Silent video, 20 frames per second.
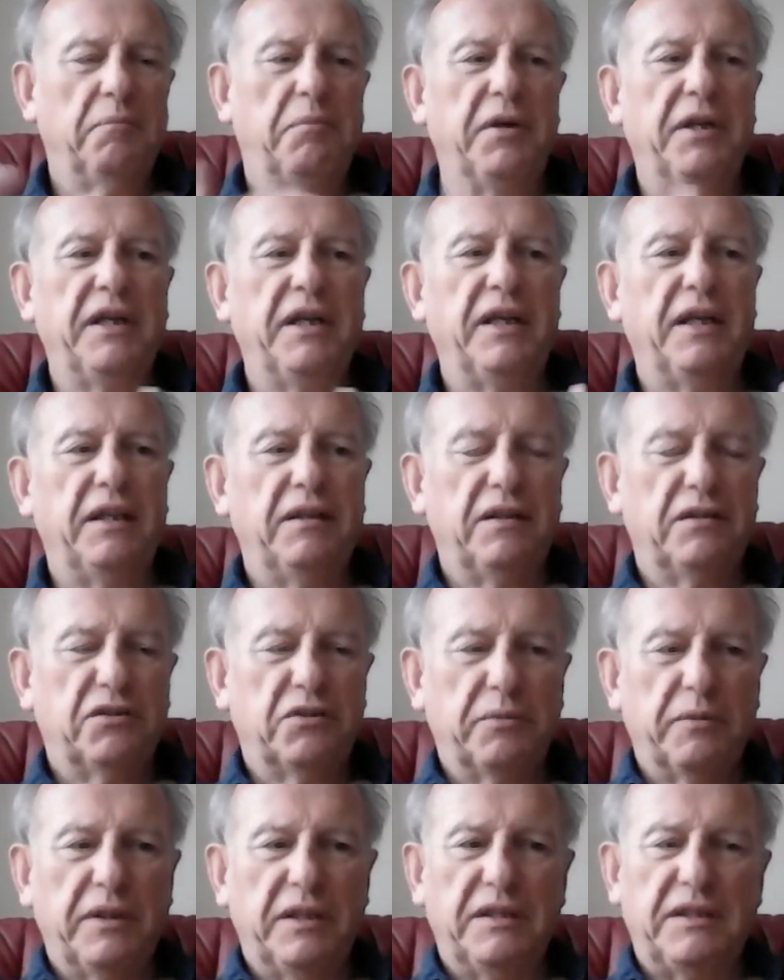bringing
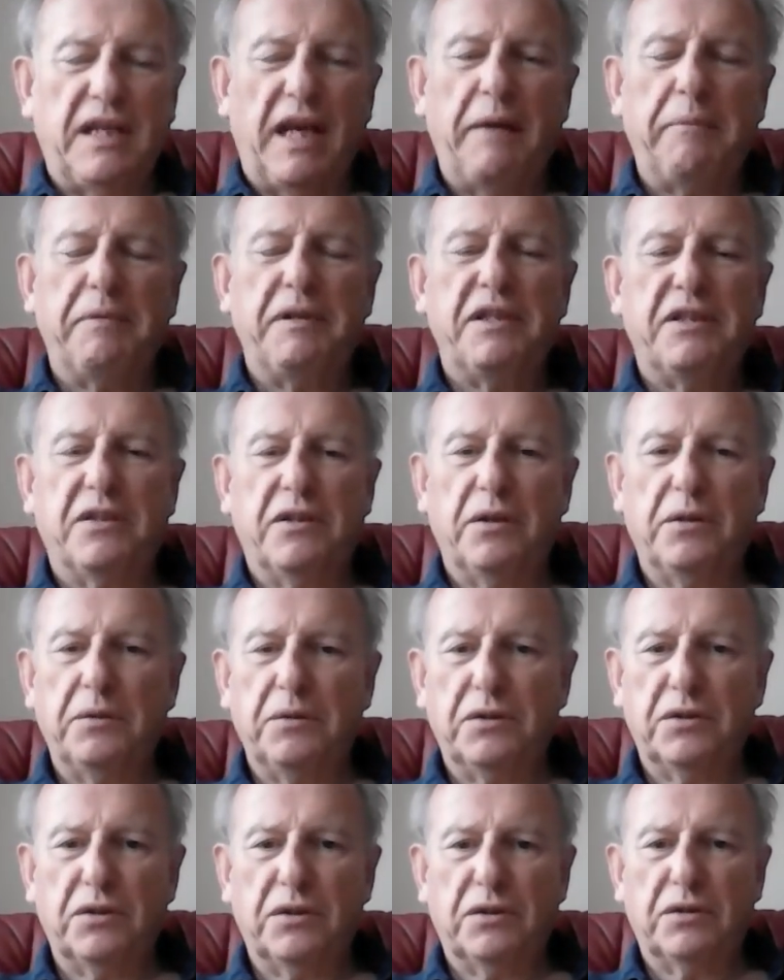some of these
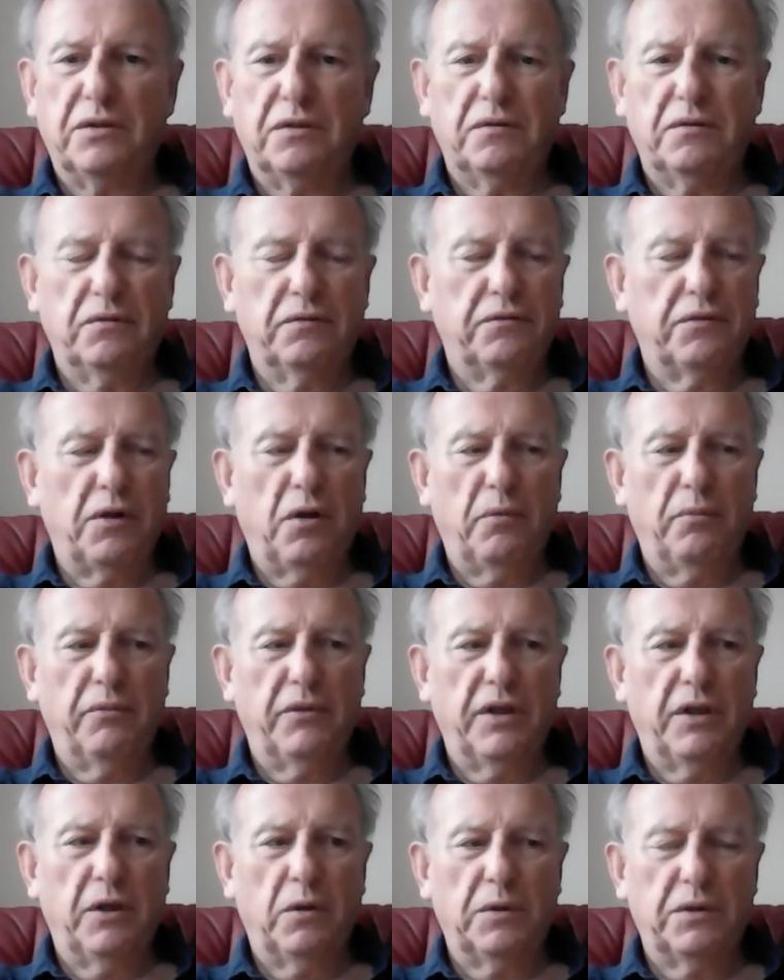episodes
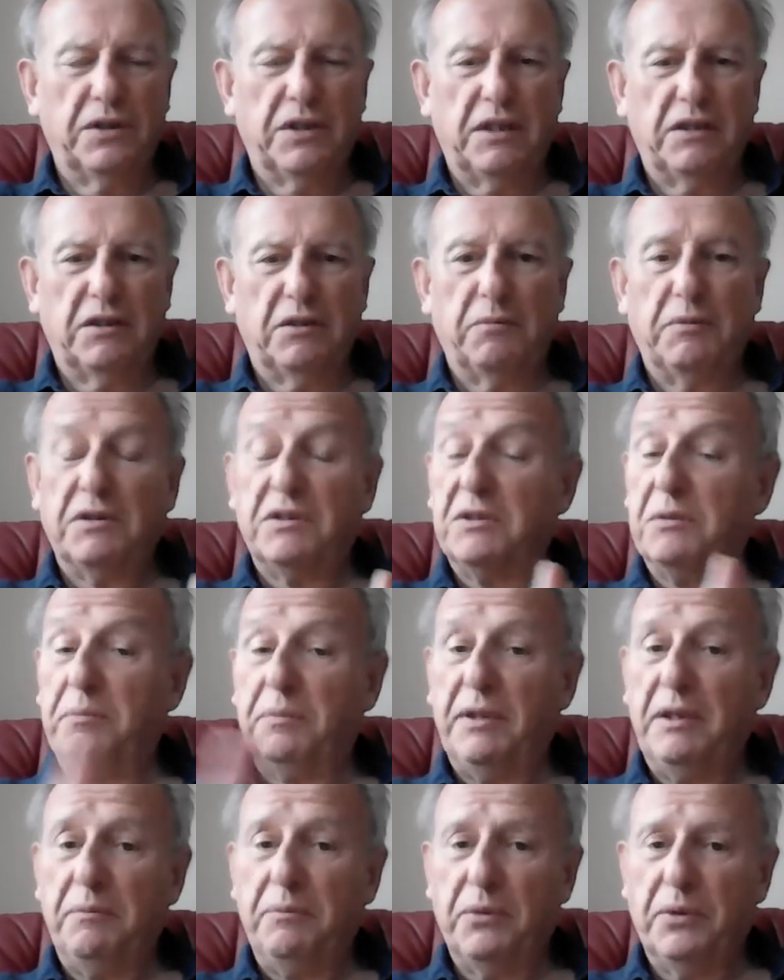from the Old Testament to
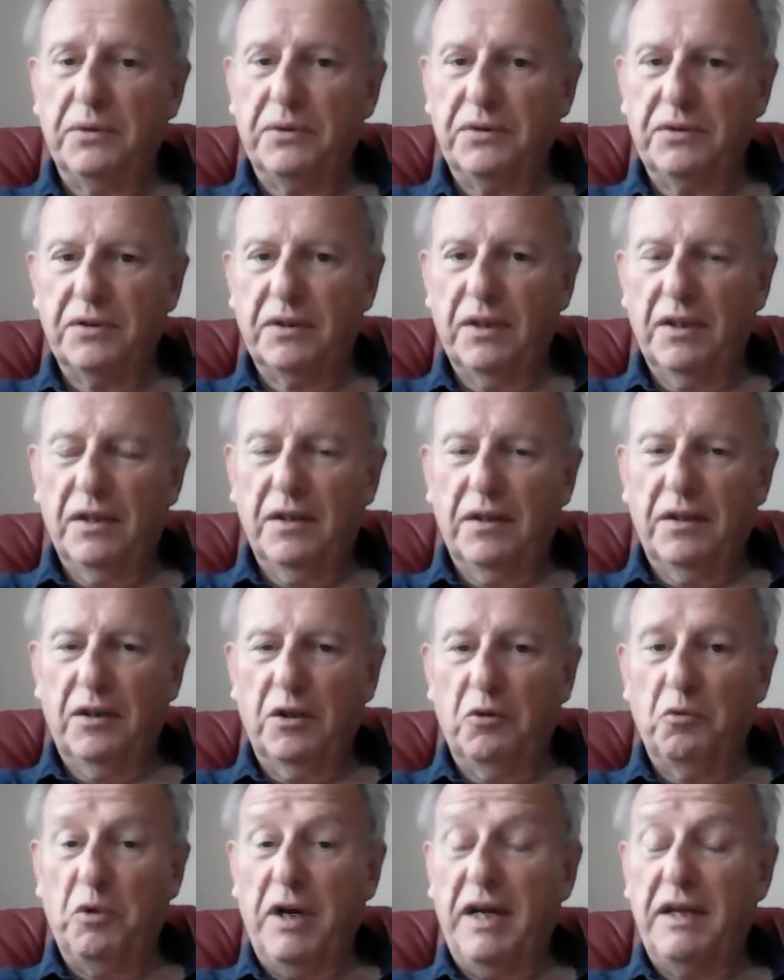people's
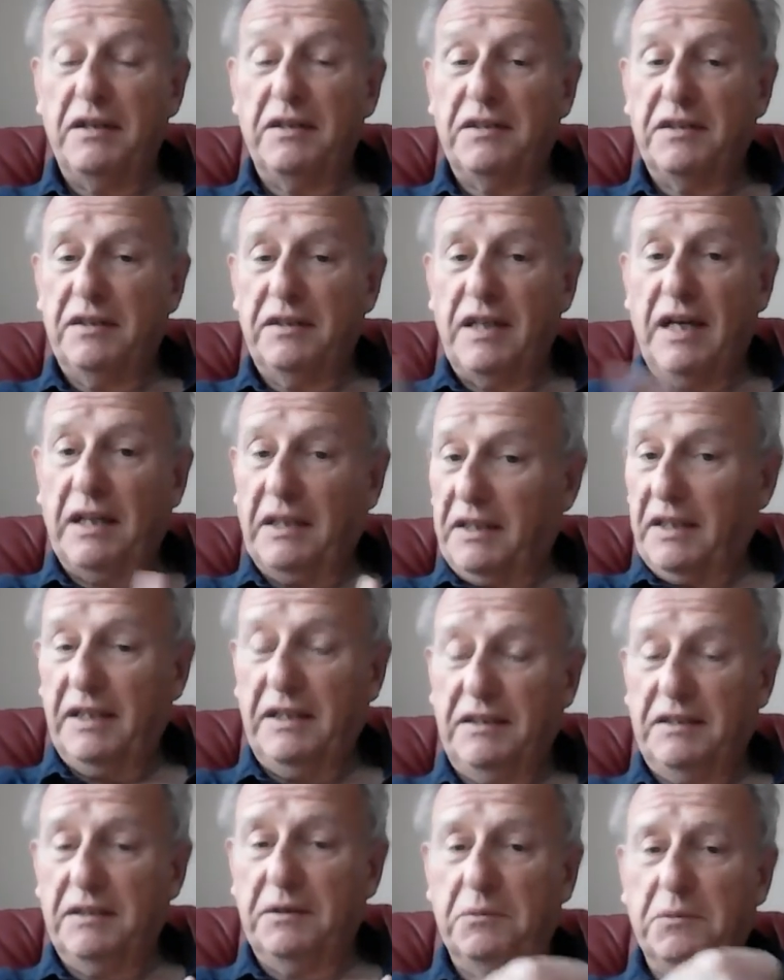awareness. In that
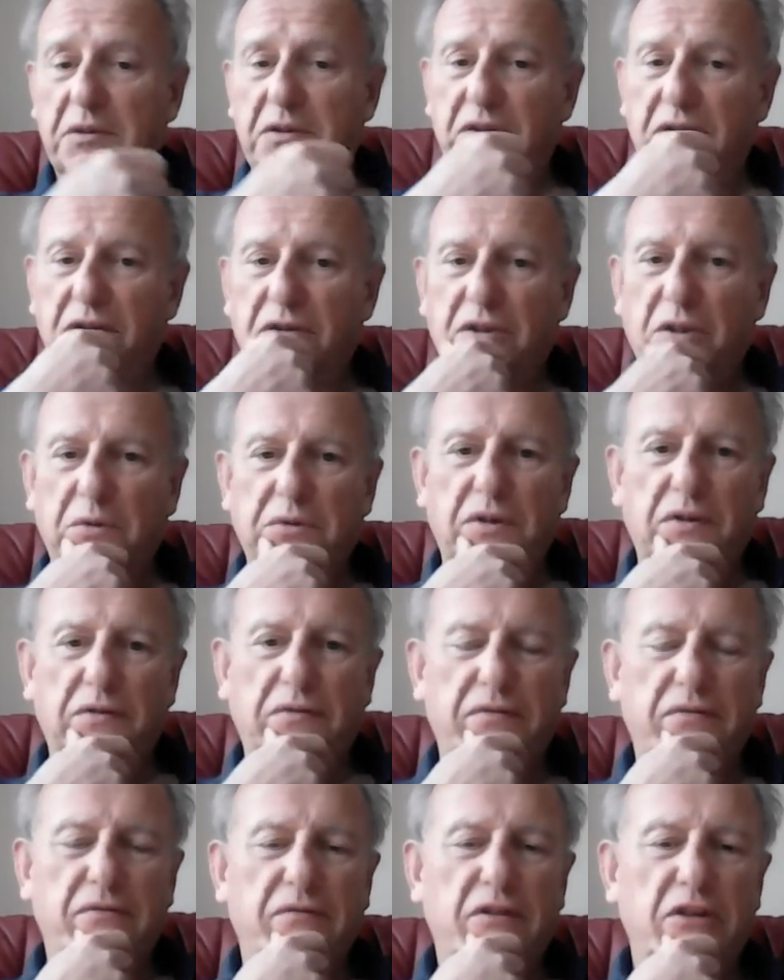case, it was
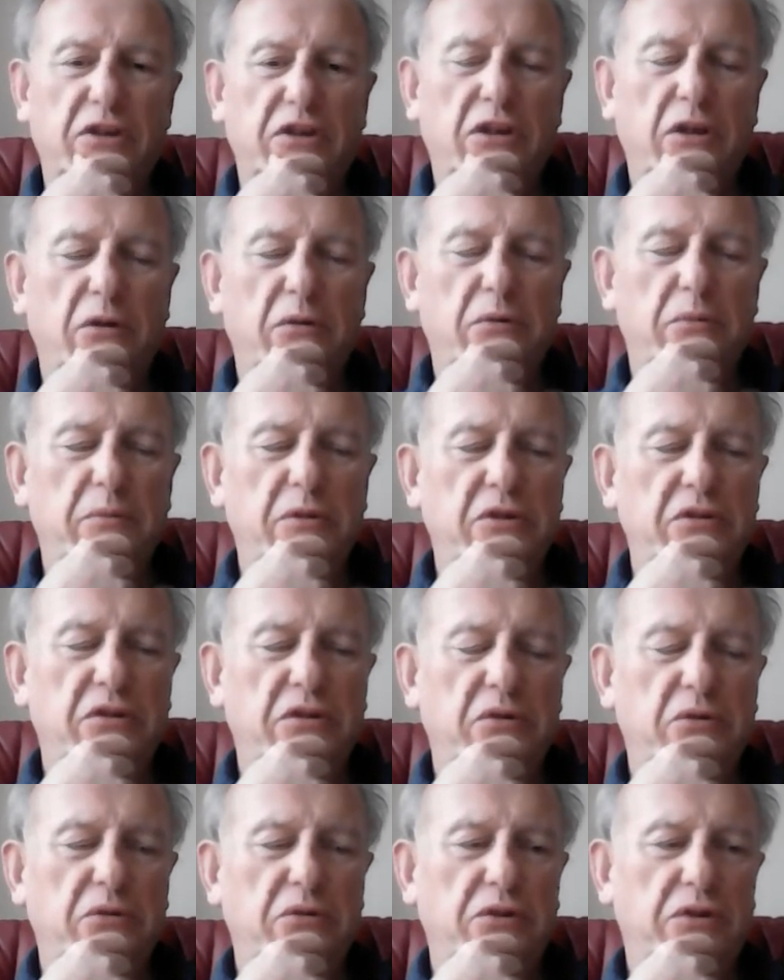Joseph, the show, the
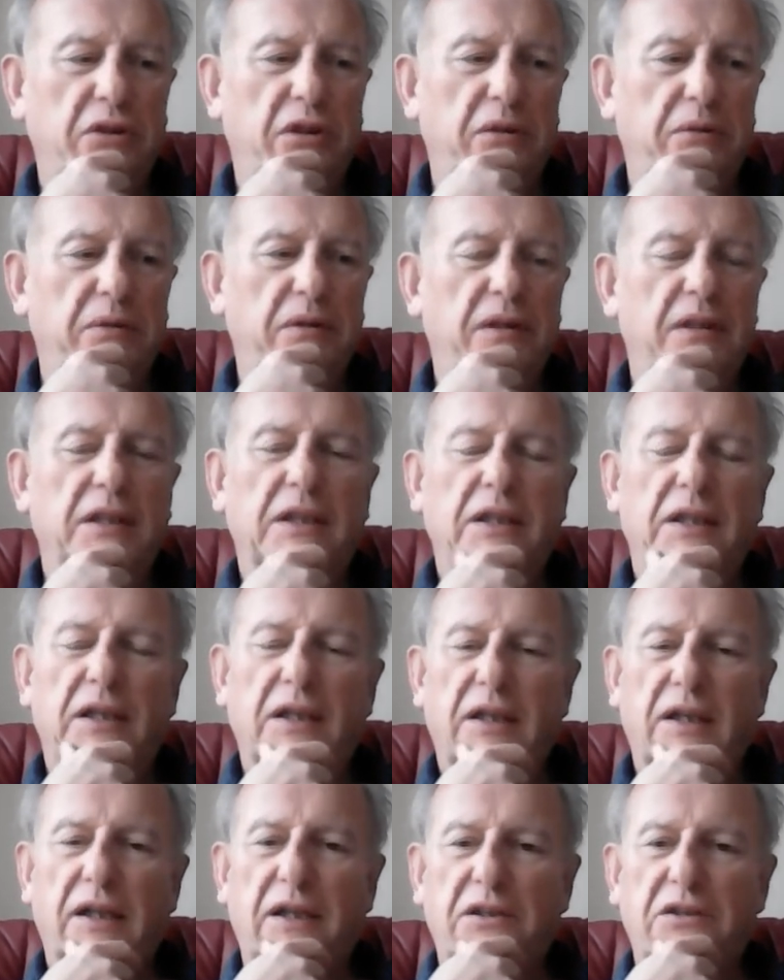musical show,
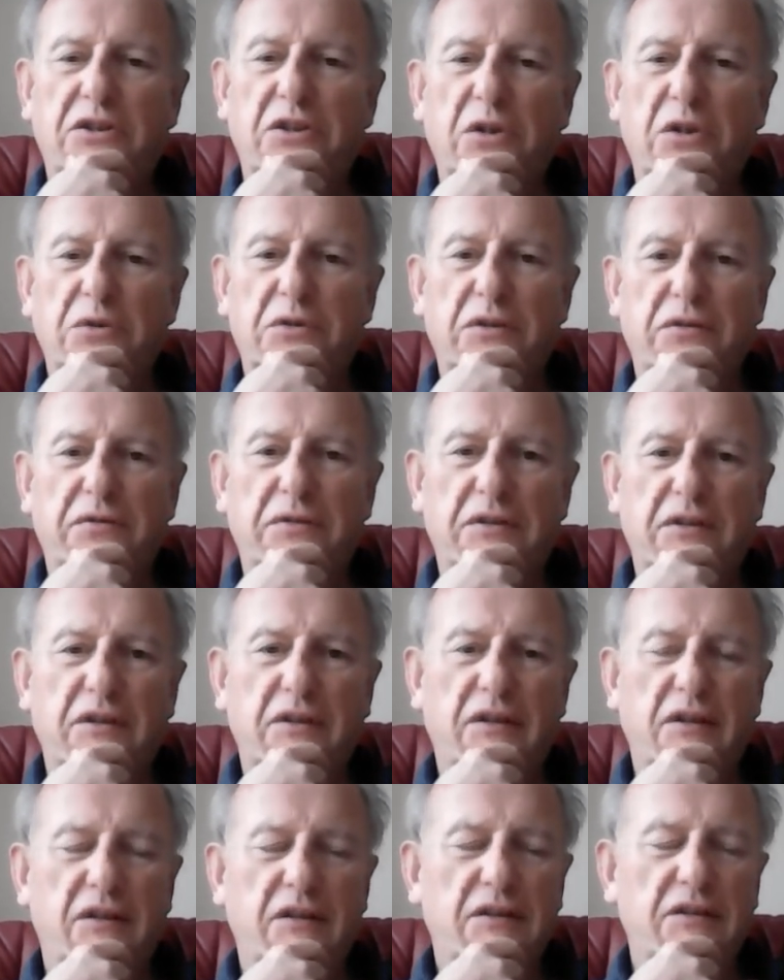Joseph
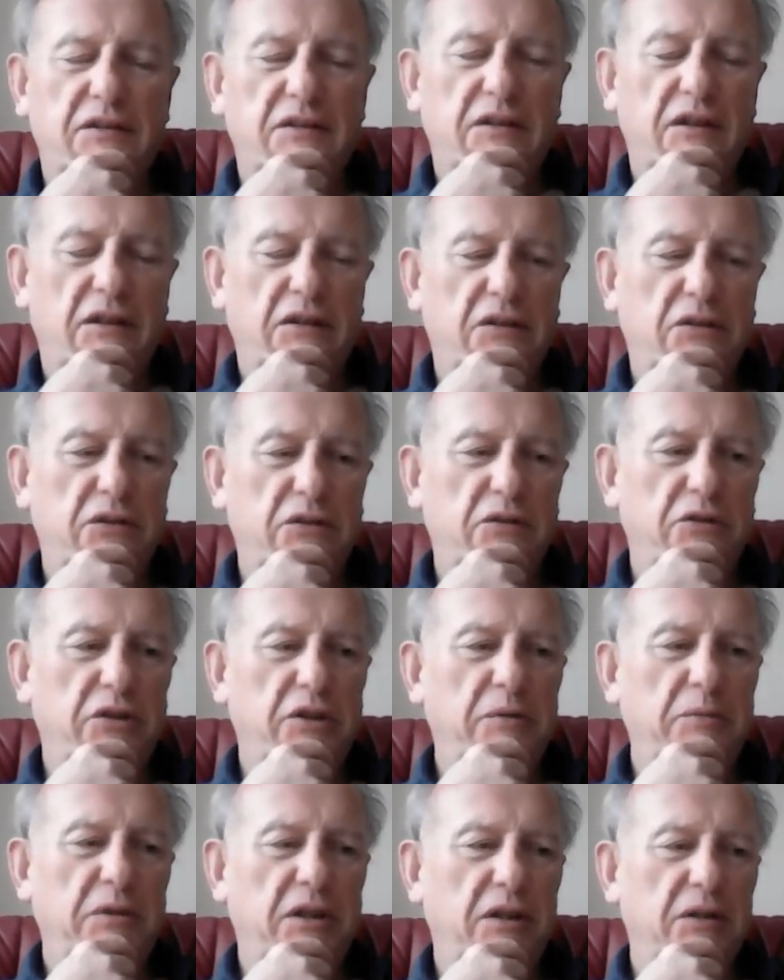and his technical
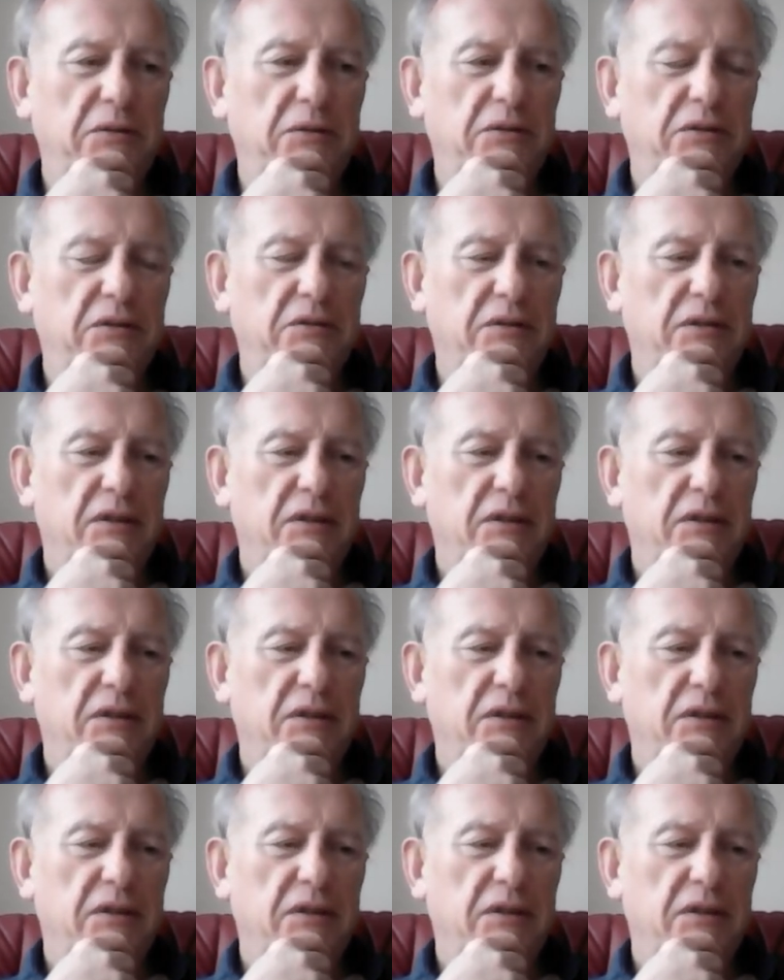dream coat.